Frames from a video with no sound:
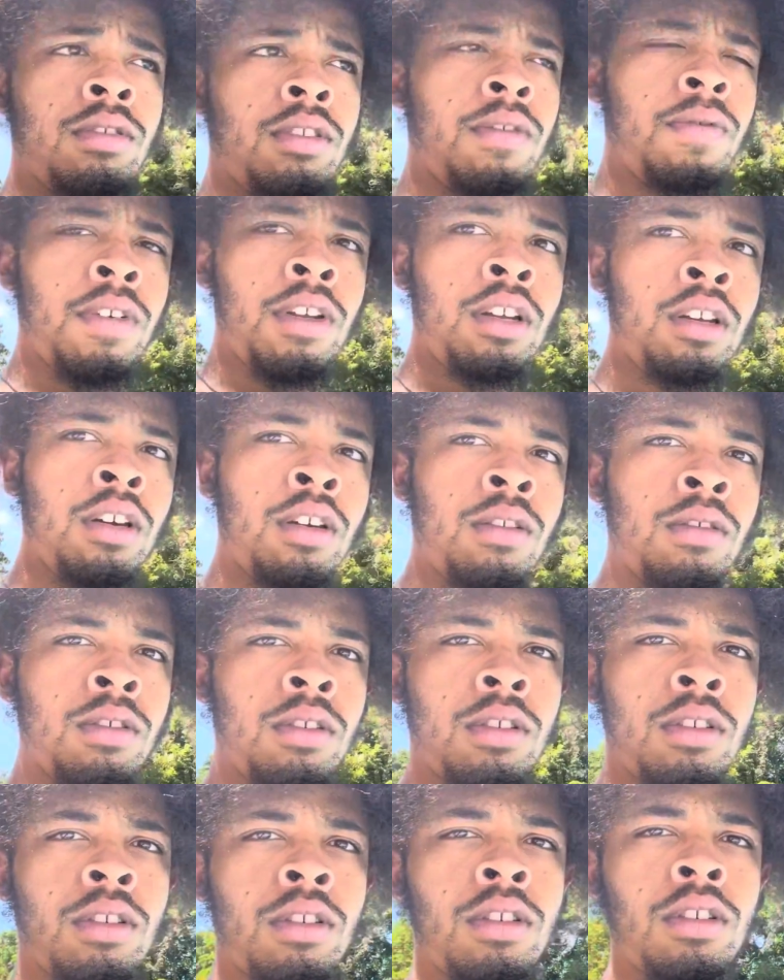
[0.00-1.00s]
the video.
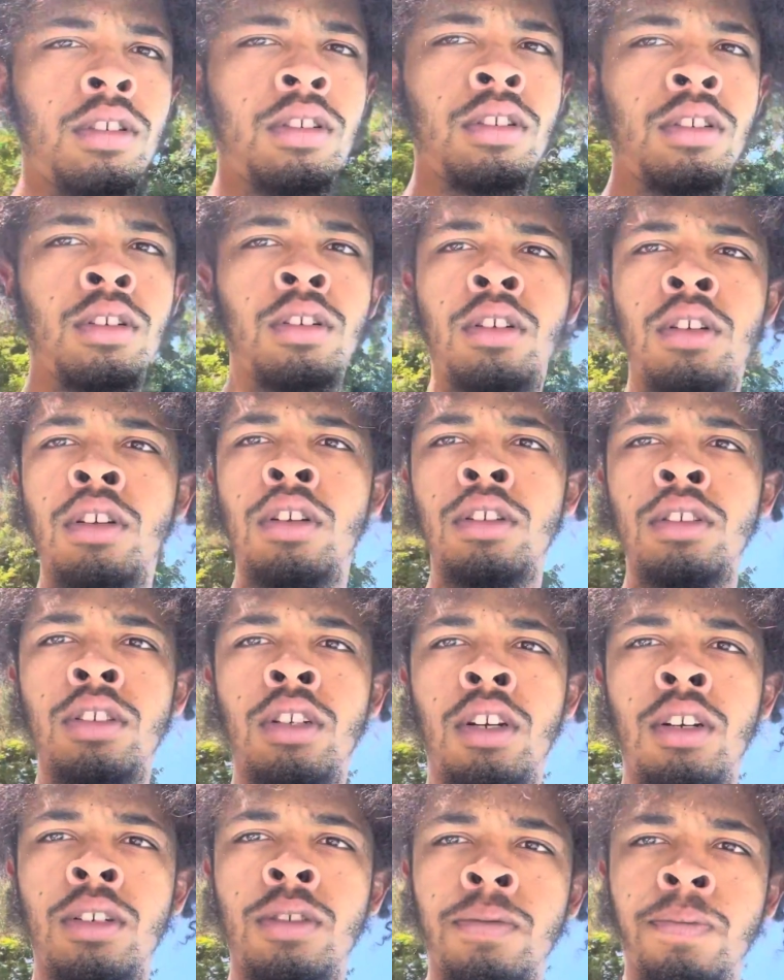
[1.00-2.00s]

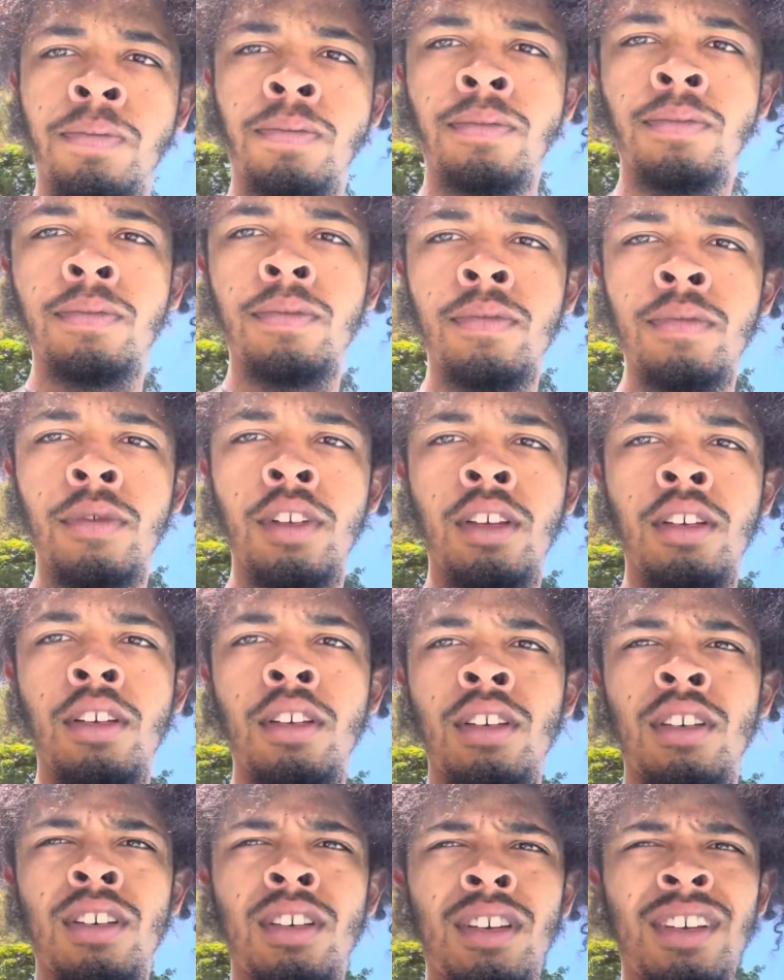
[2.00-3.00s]
So
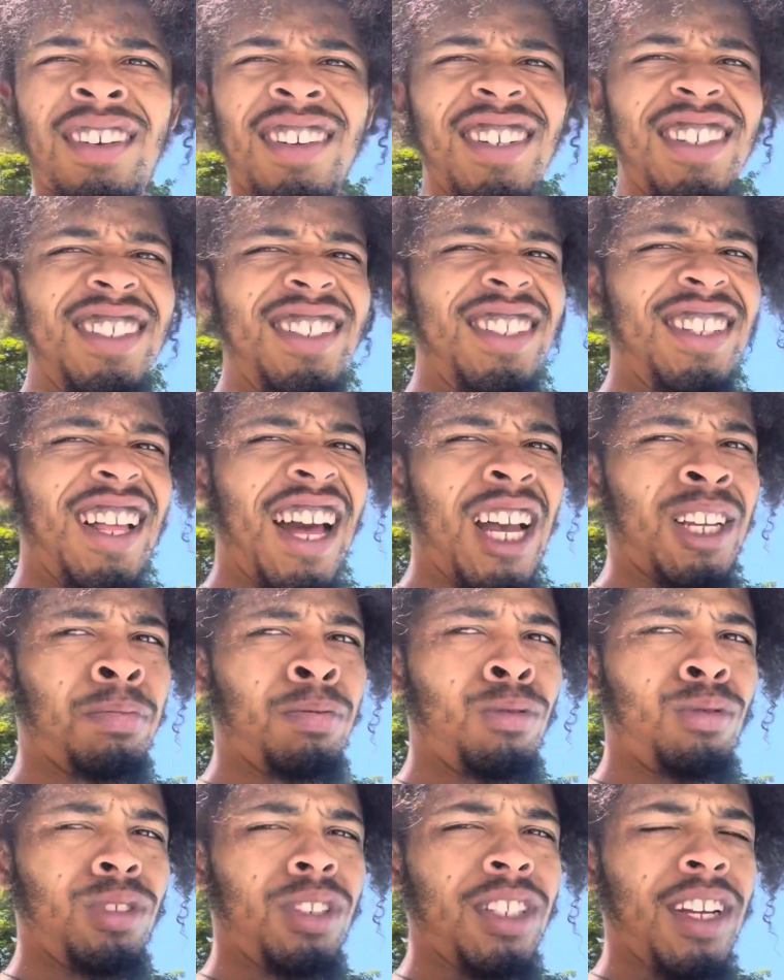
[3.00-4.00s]
last
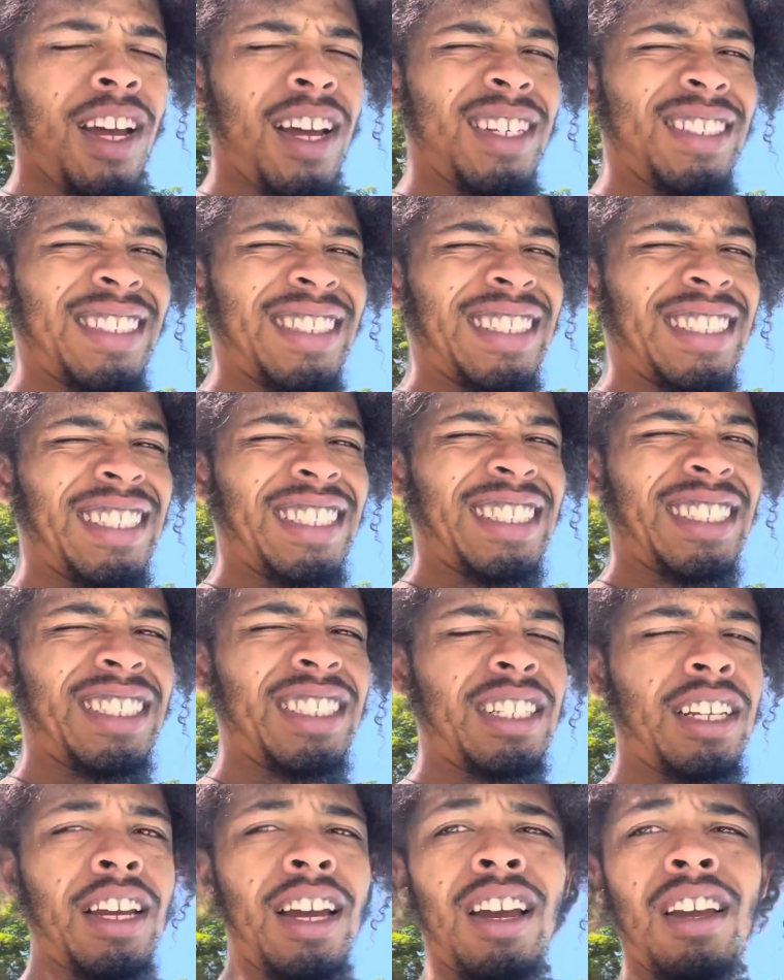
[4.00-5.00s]
pool shot.
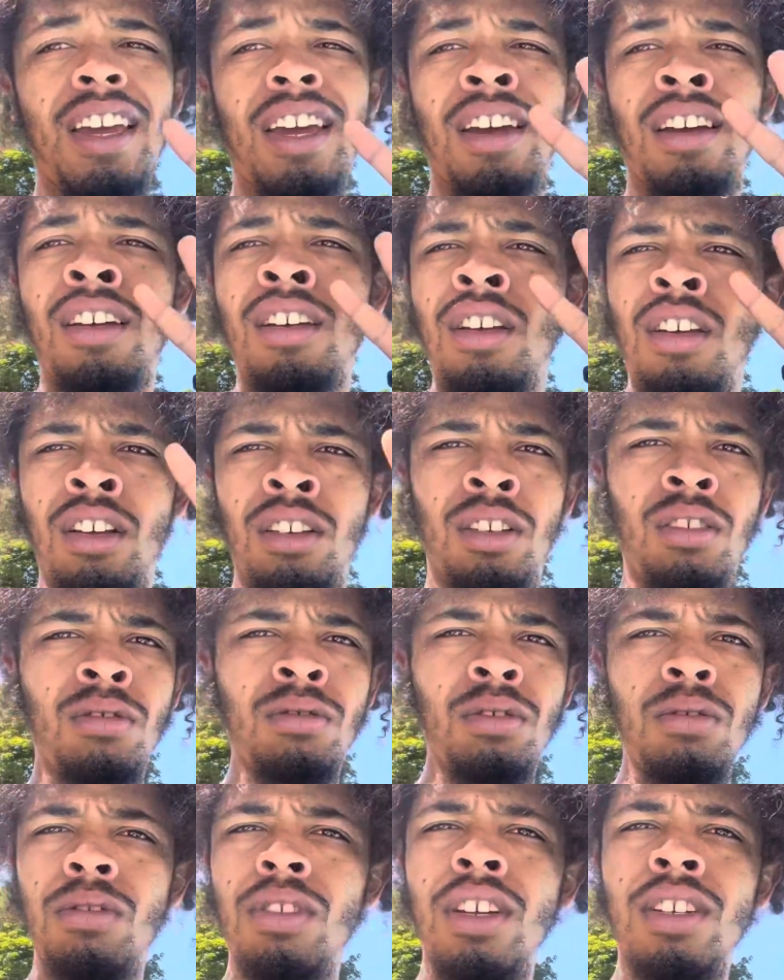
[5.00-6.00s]
Oh, yeah.
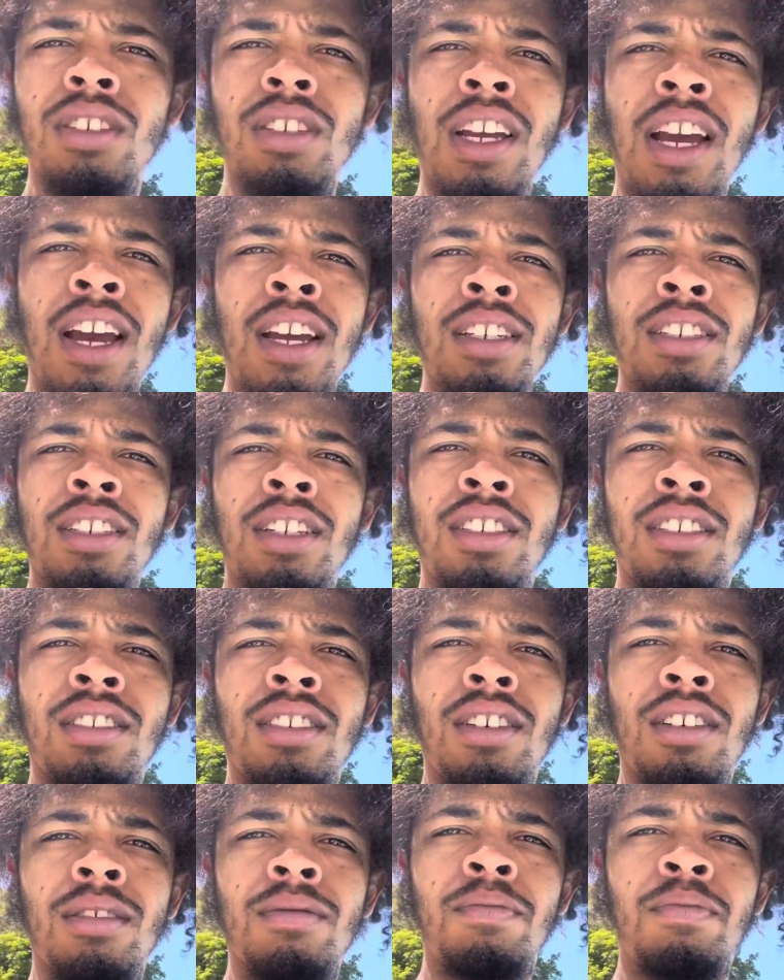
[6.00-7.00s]
Don't do this, guys, because
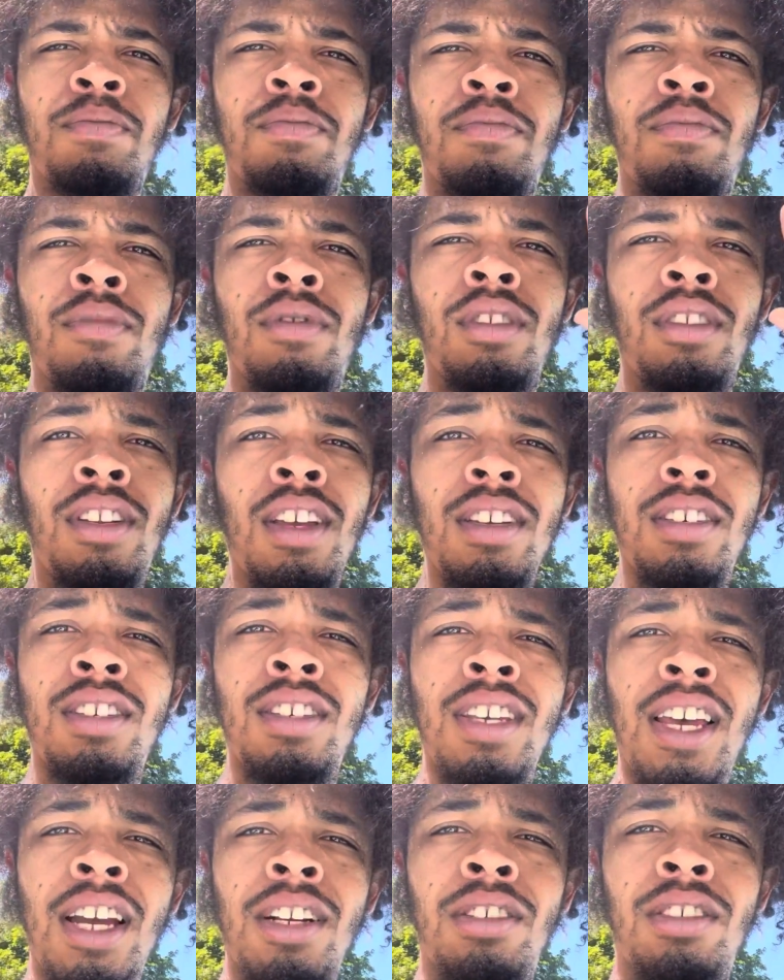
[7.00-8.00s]
look, this
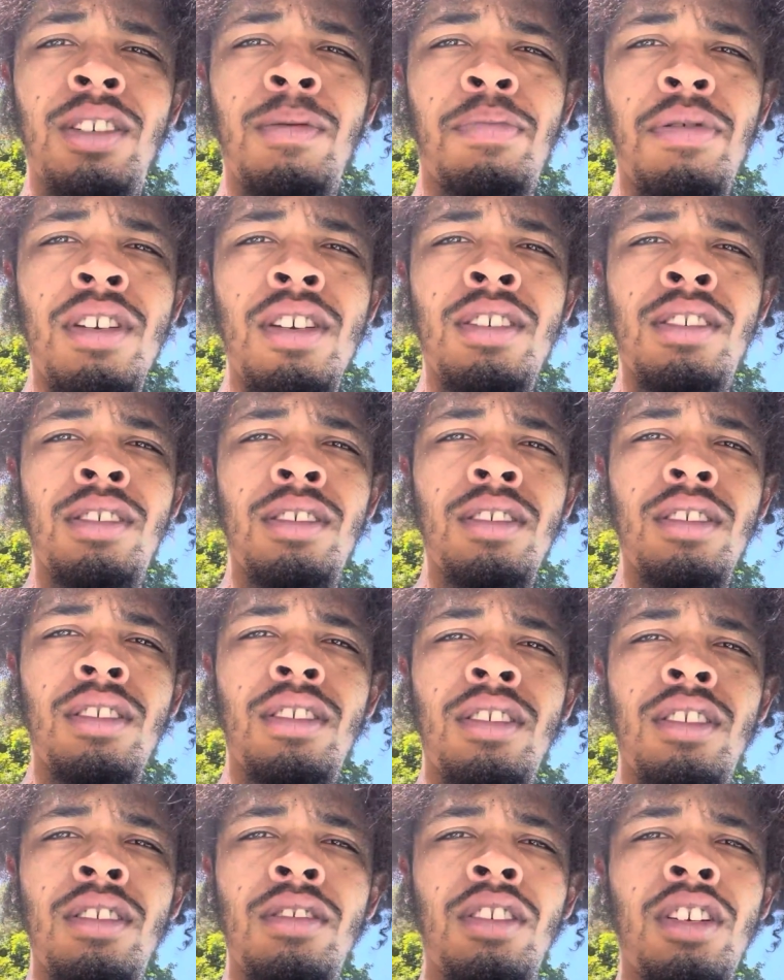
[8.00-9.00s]
is actually peace.
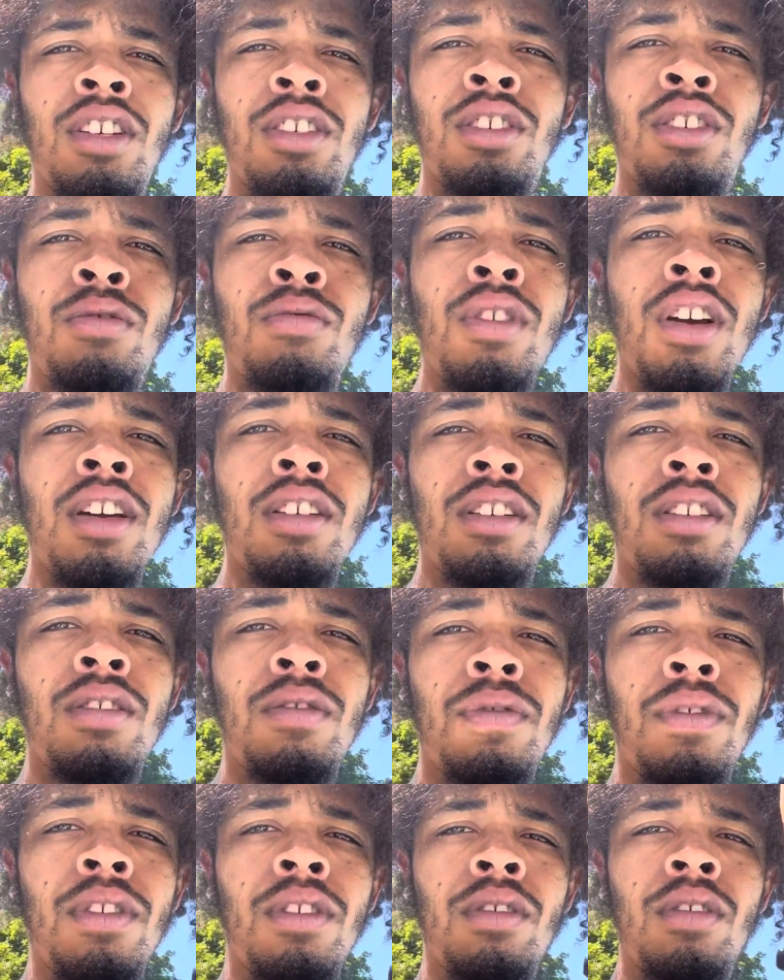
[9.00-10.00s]
Because united, you
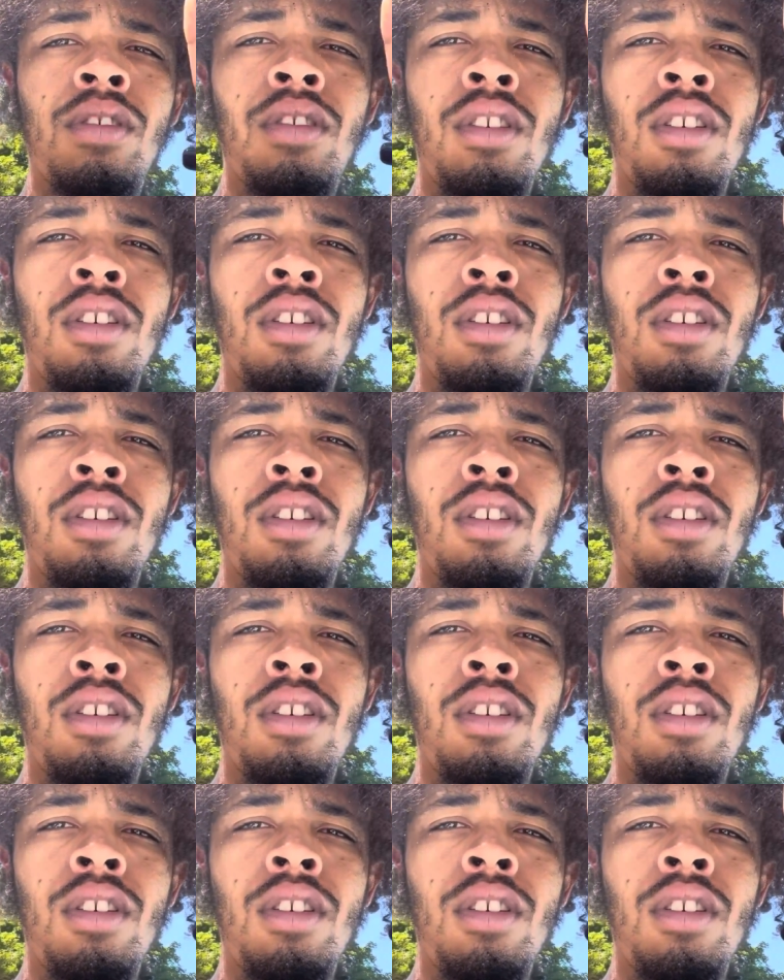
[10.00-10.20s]
feel?